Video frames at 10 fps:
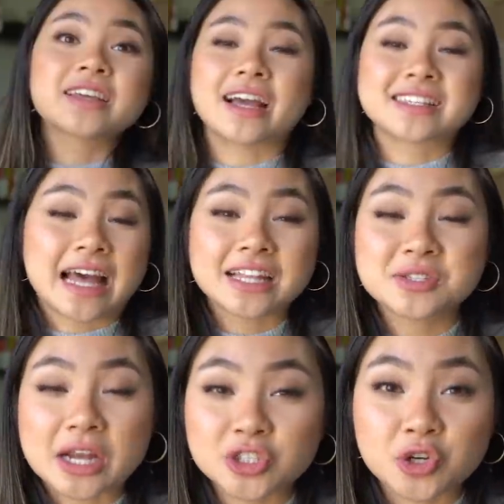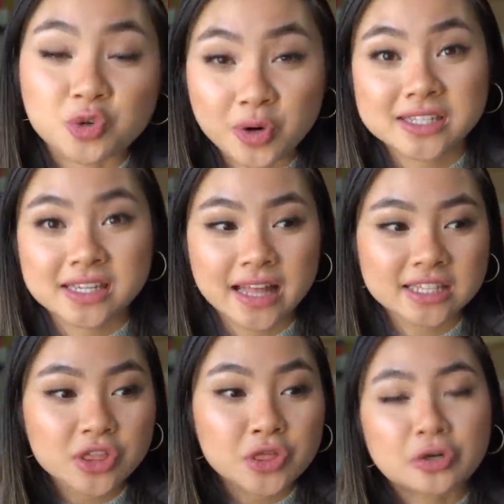Guys, that's actually crazy.
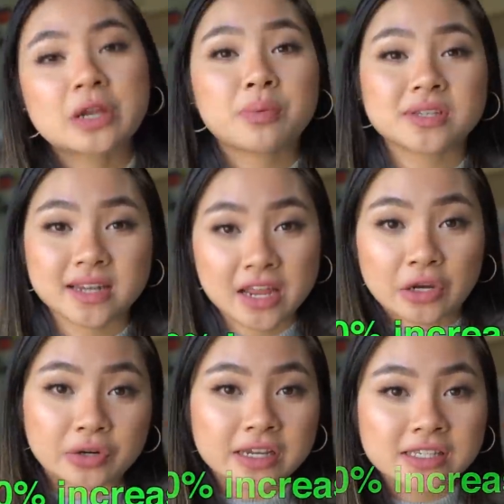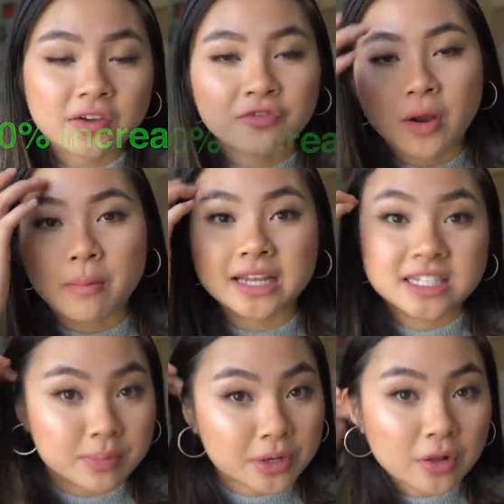That's a 30% increase from my
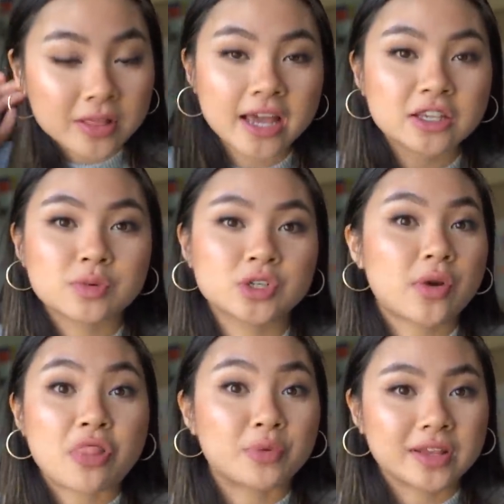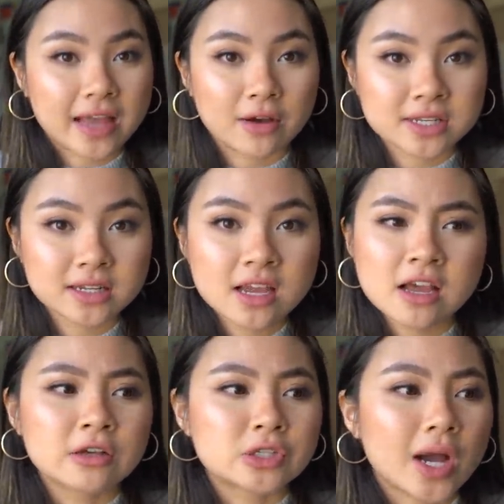typical likes, which is around 3,000.
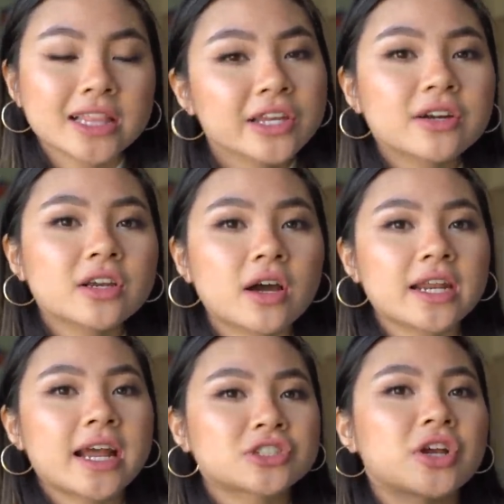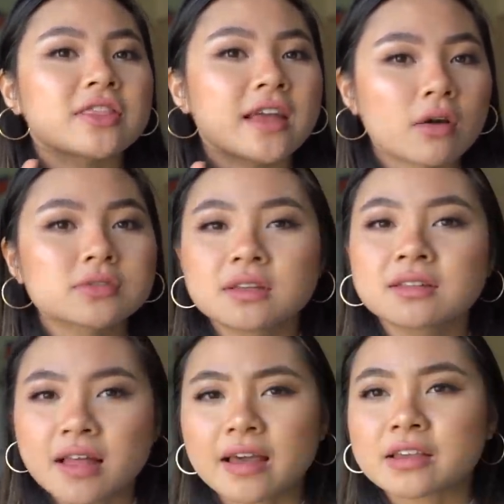So I literally got an extra 1,000
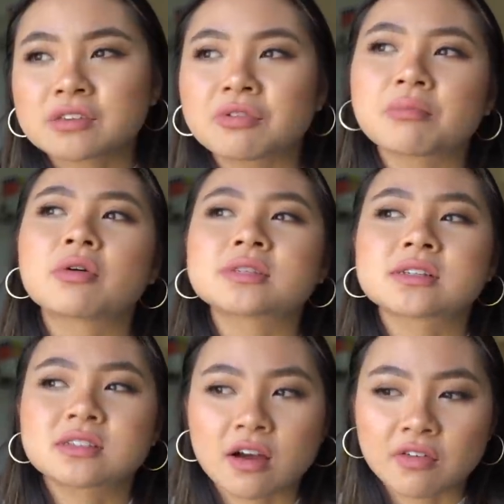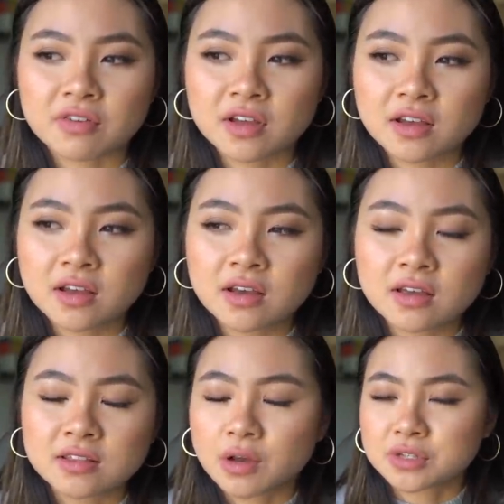likes from posting stuff
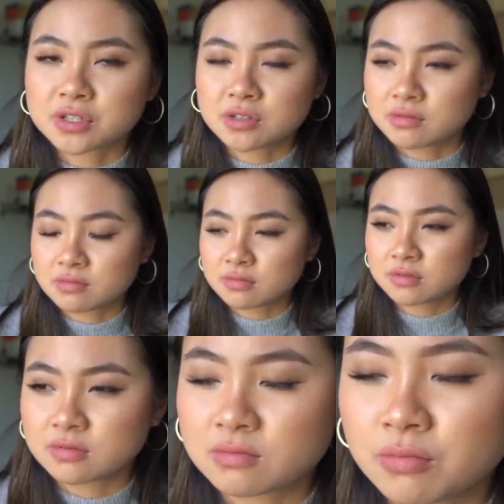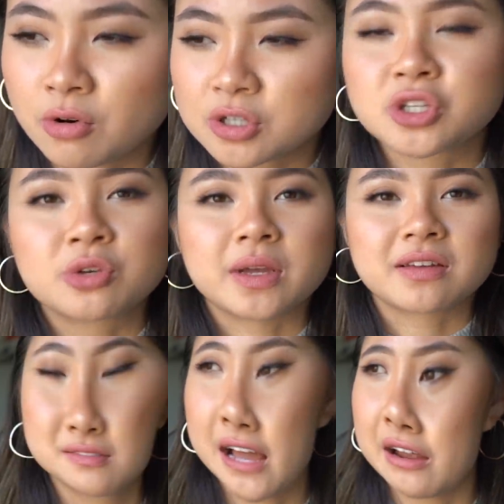that was more stupid.